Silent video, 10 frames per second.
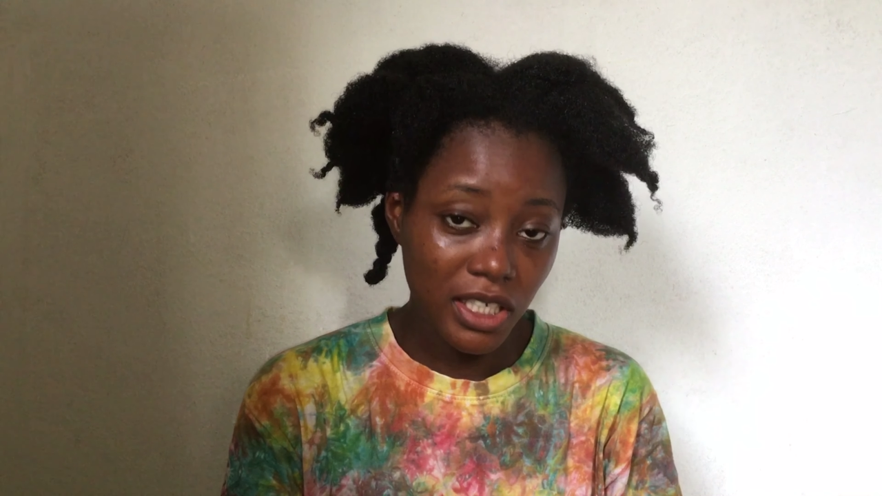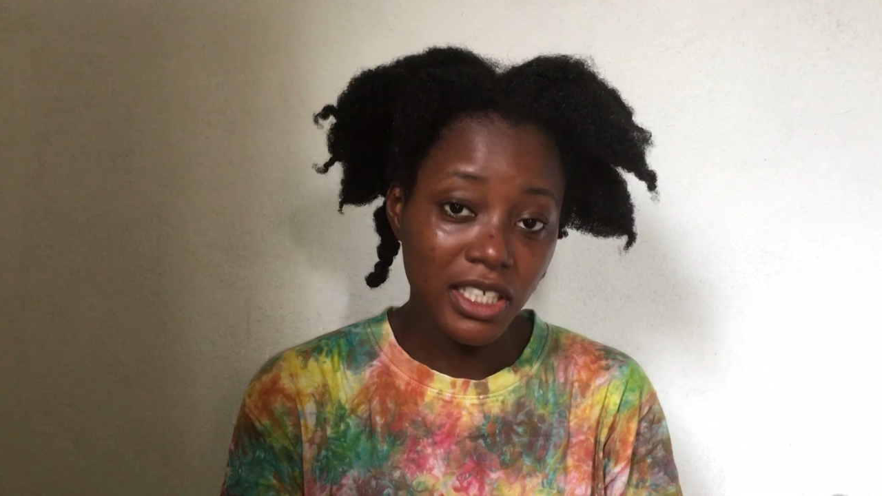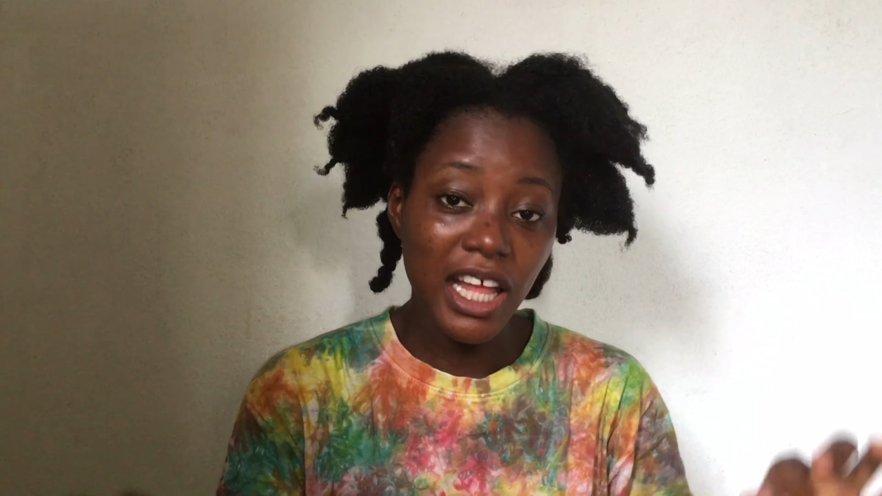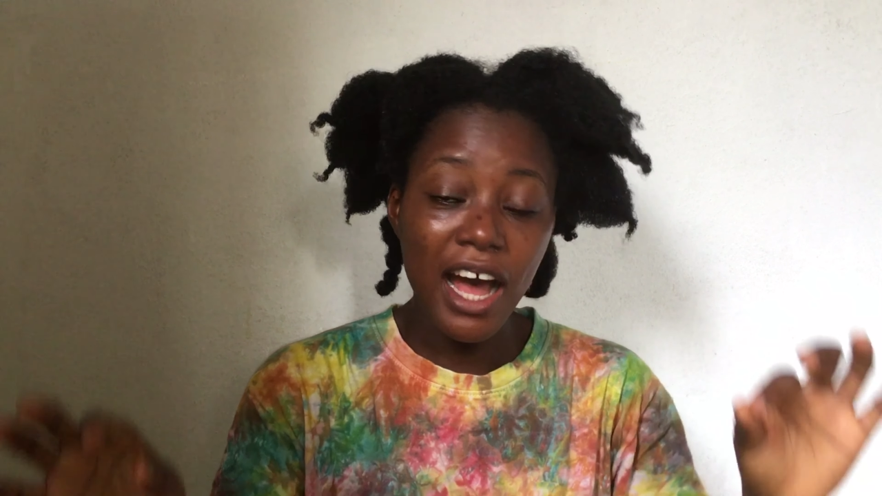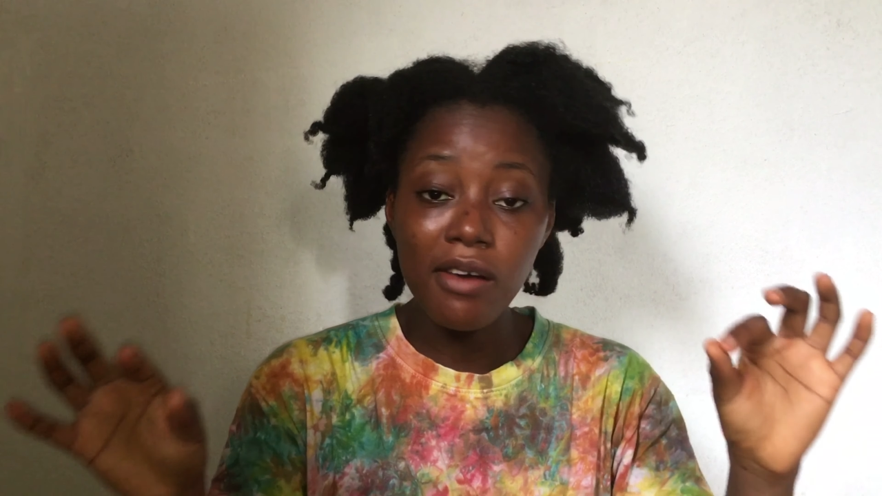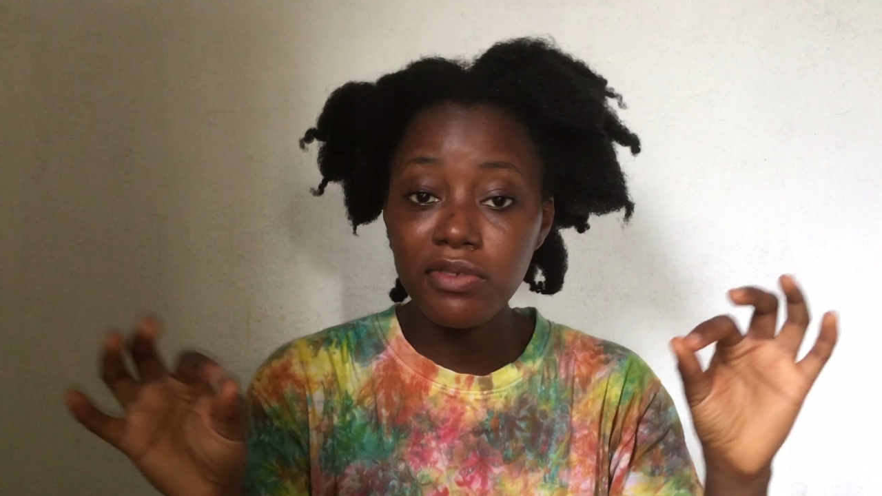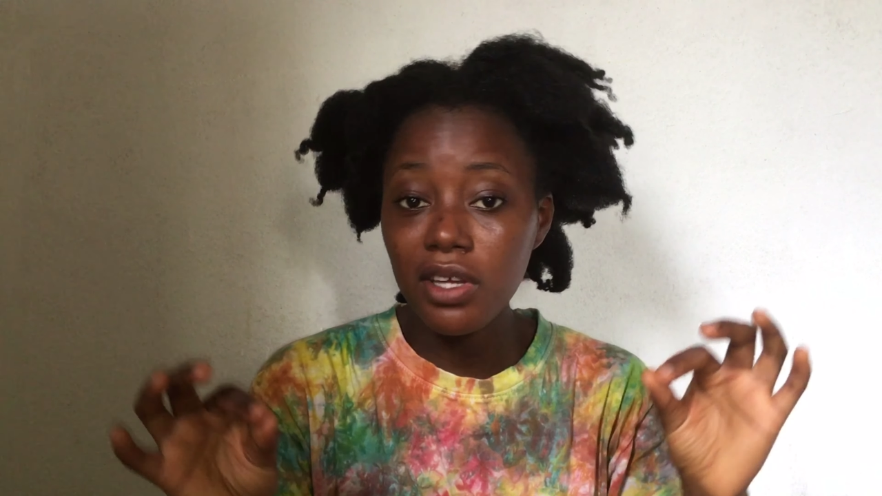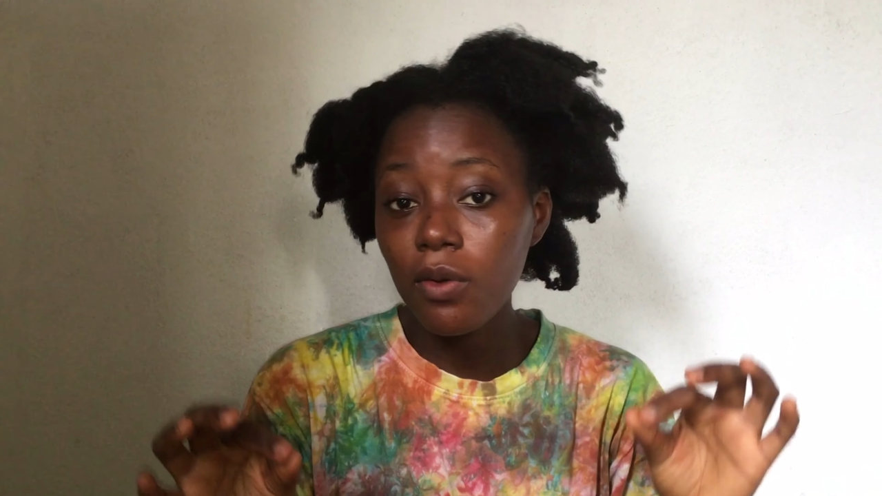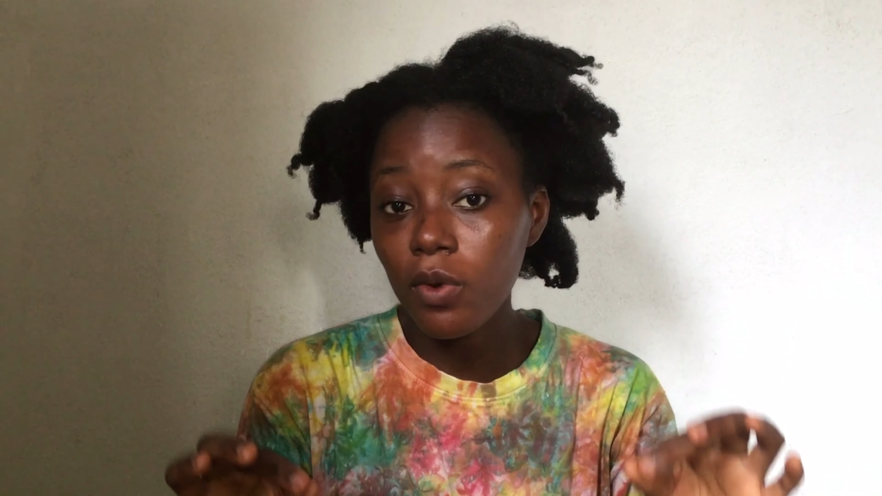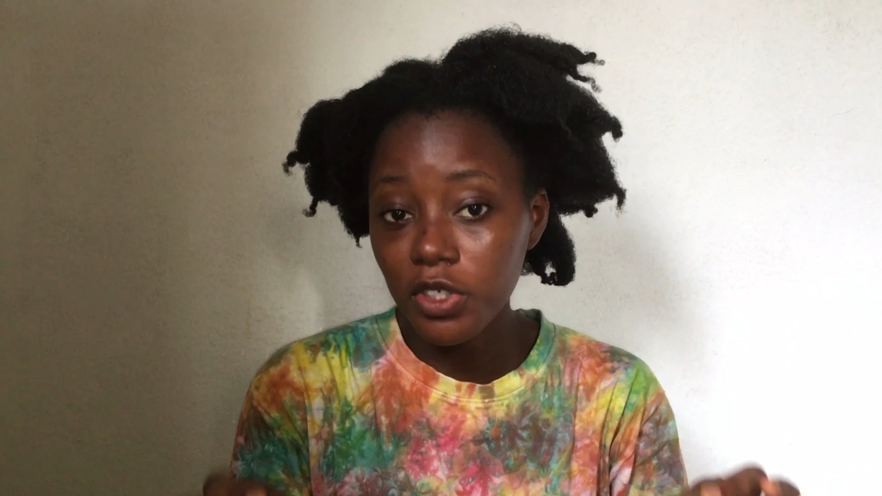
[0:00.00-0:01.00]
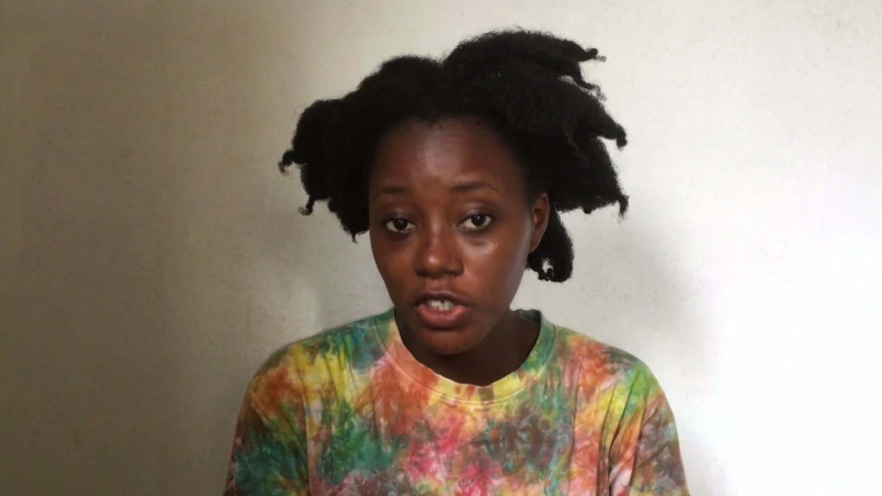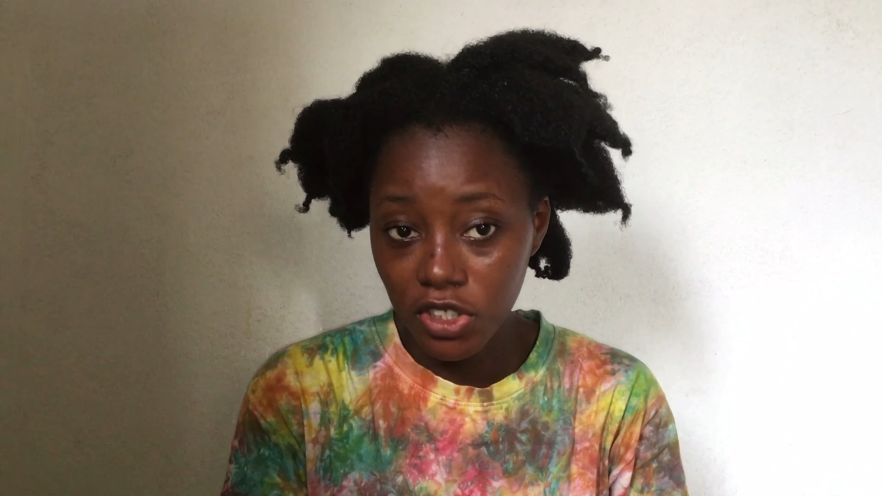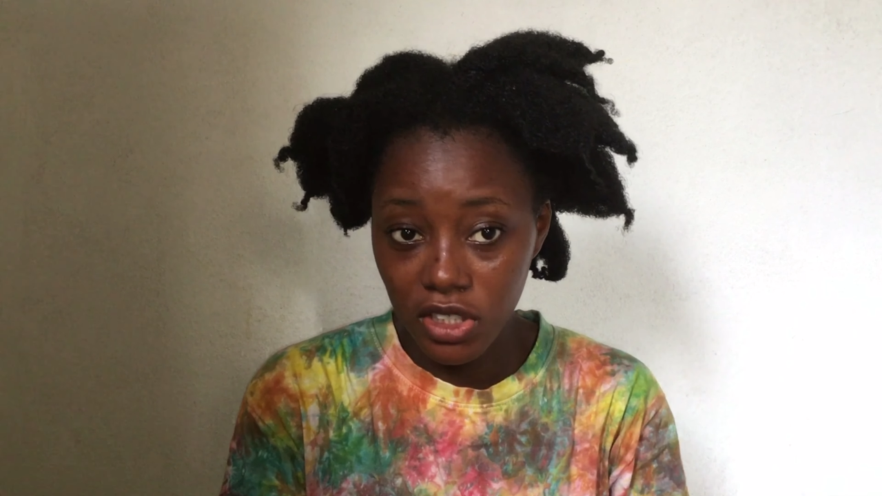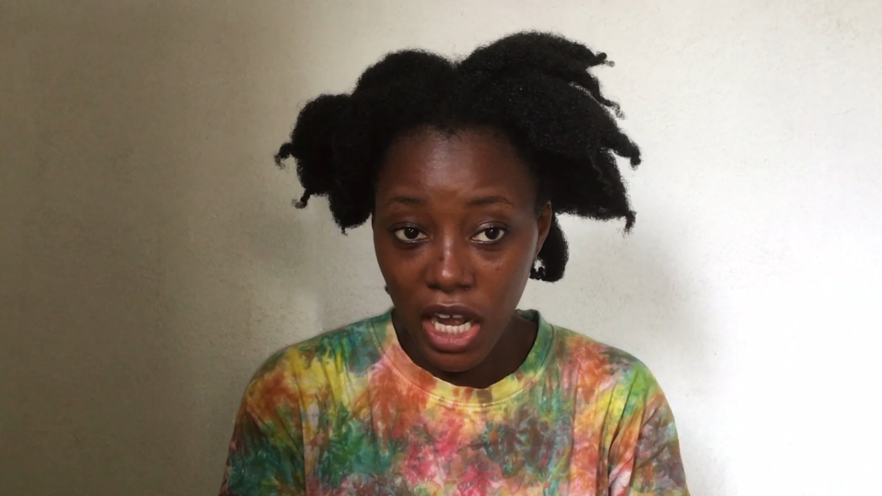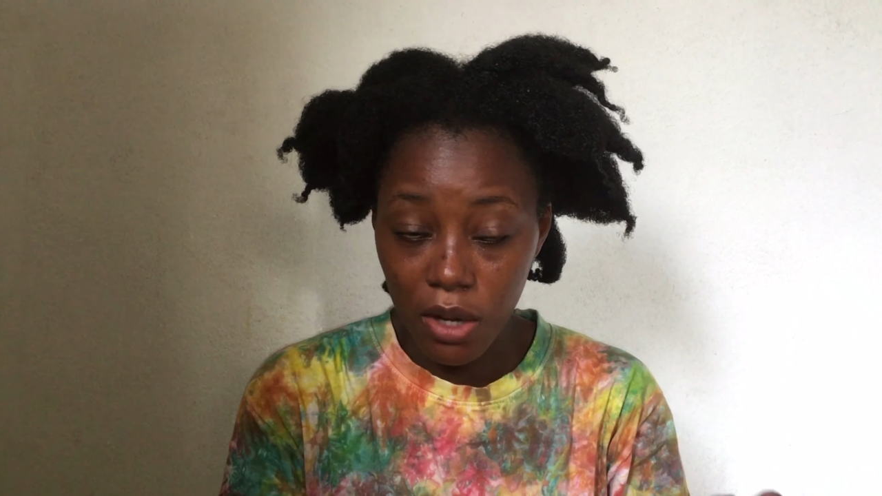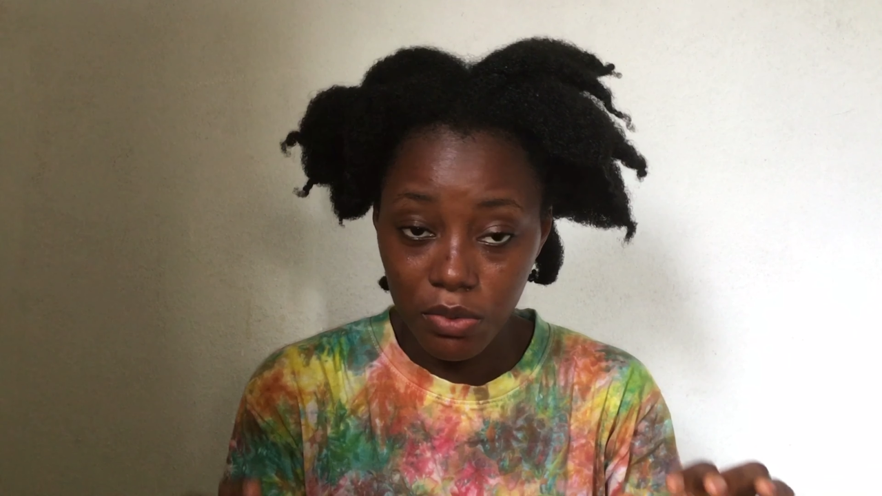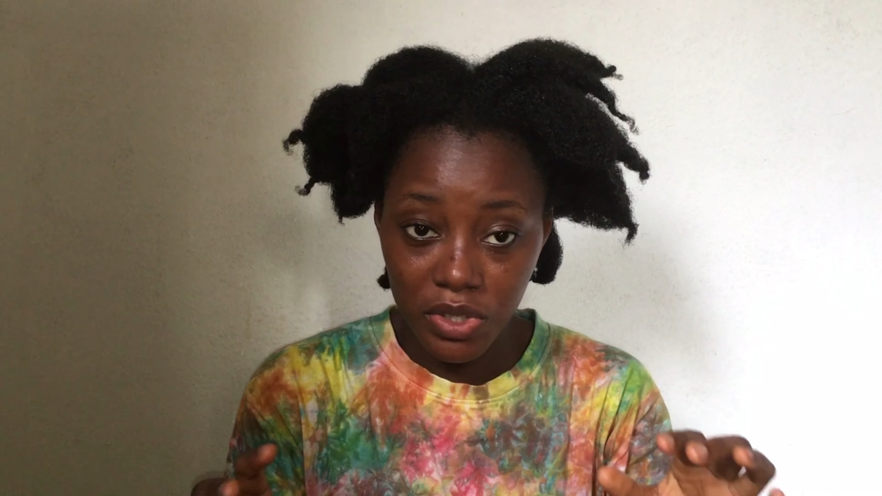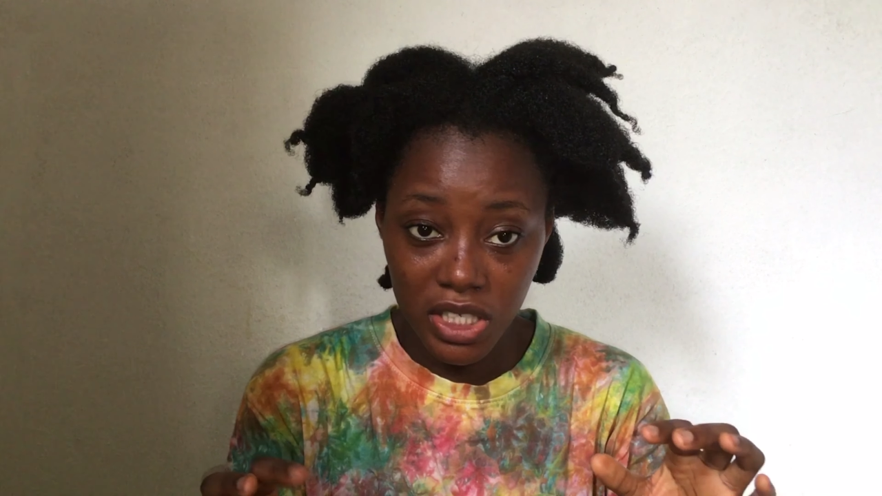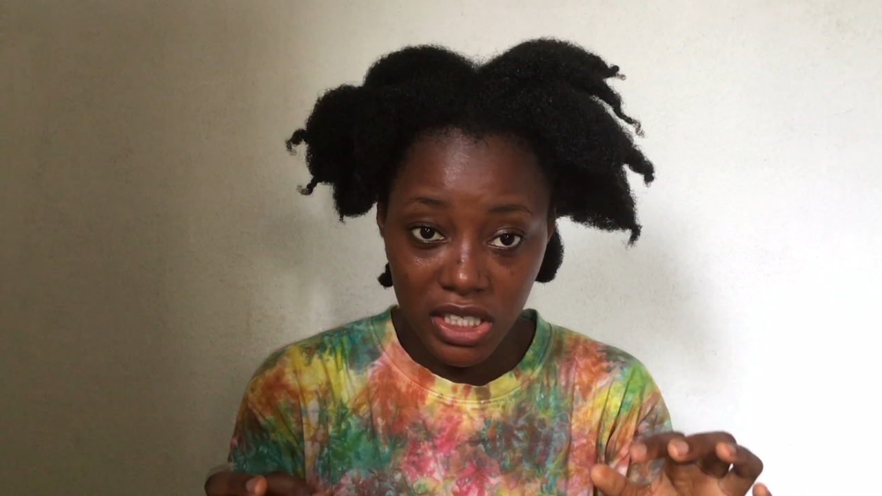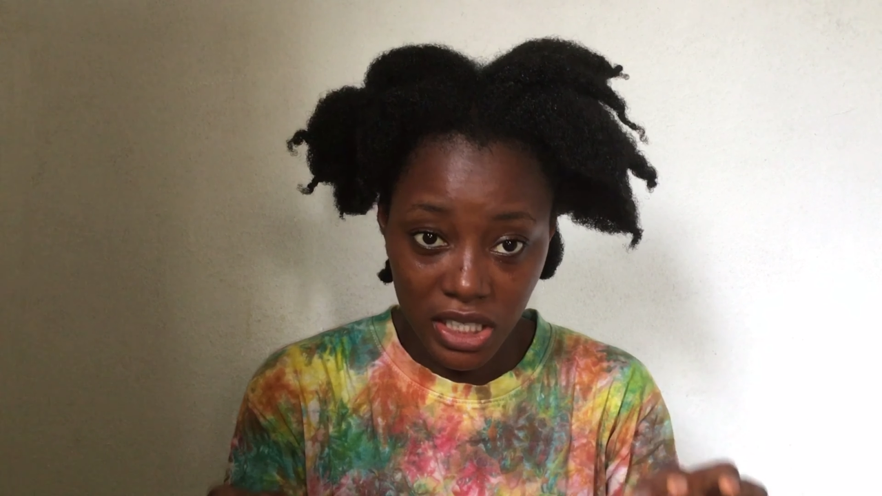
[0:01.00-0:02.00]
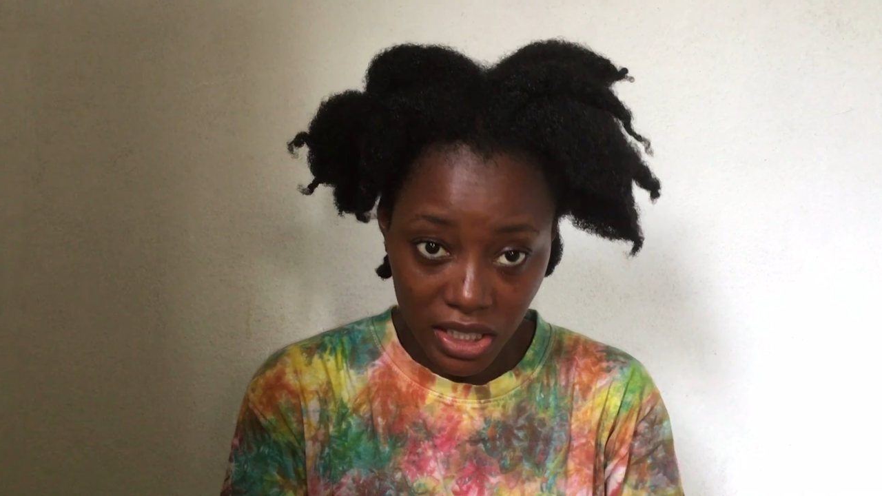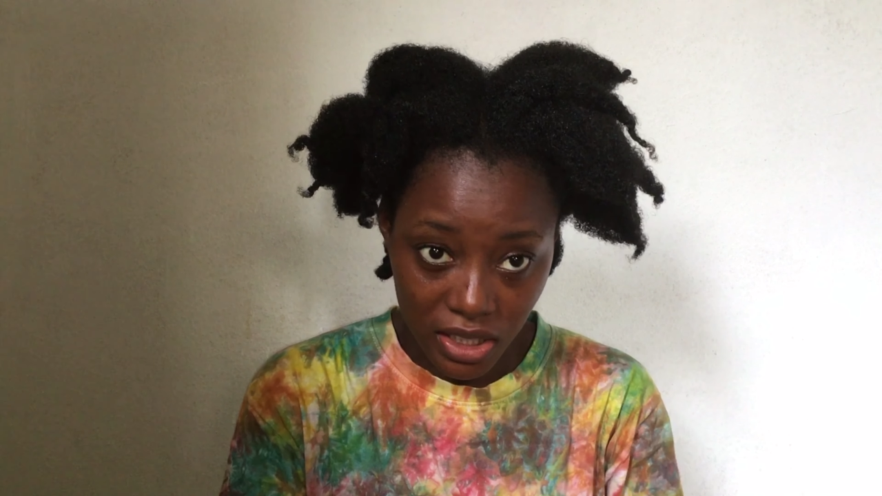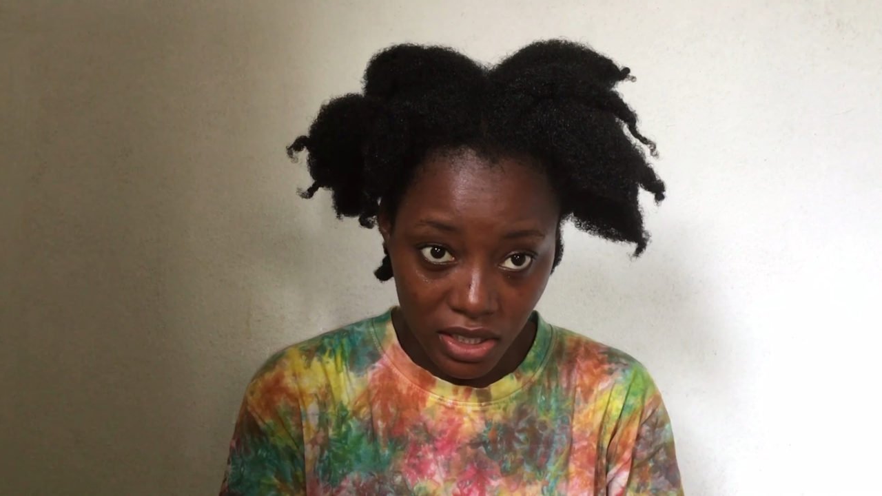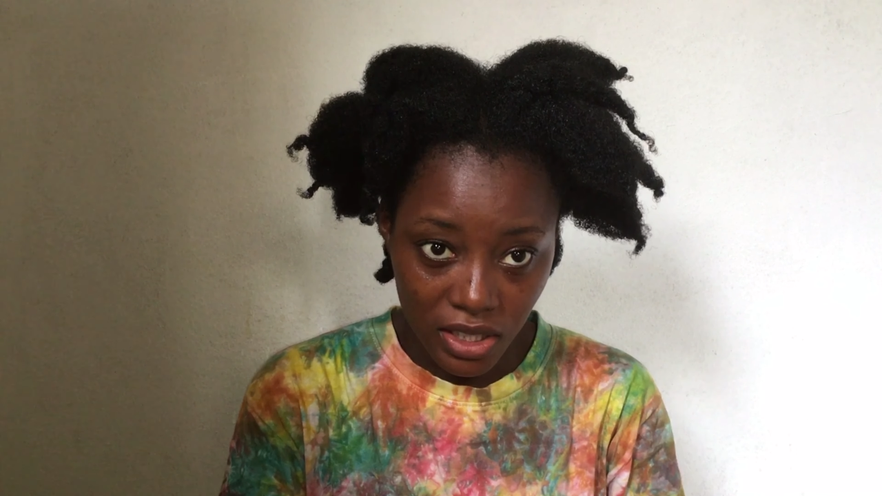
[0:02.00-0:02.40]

Then after washing and rinsing,